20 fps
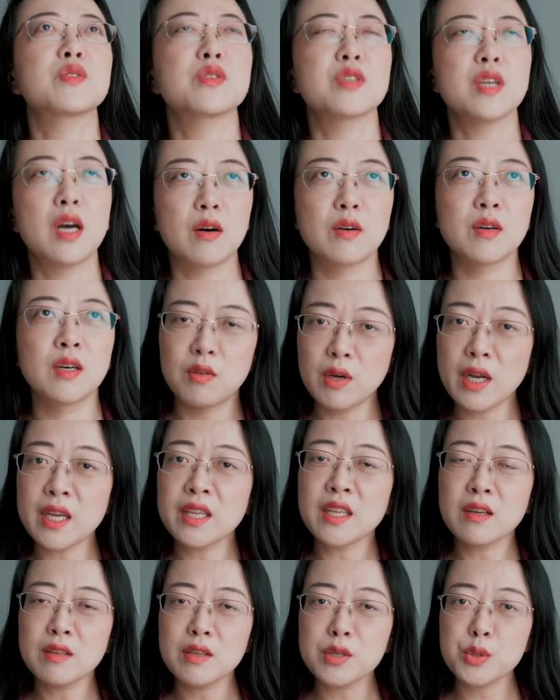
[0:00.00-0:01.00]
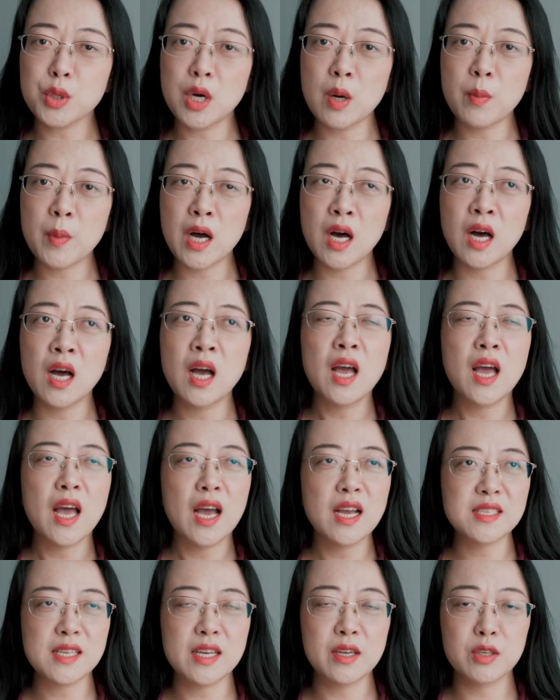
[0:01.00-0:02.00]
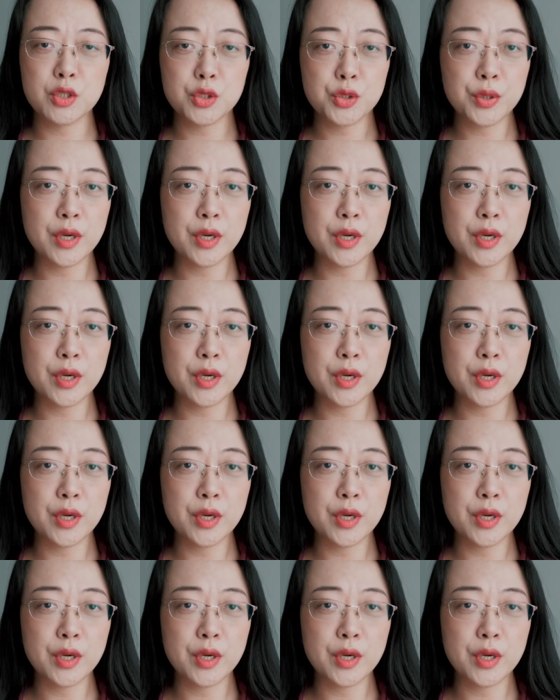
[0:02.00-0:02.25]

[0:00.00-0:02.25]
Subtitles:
So right now this drama has aired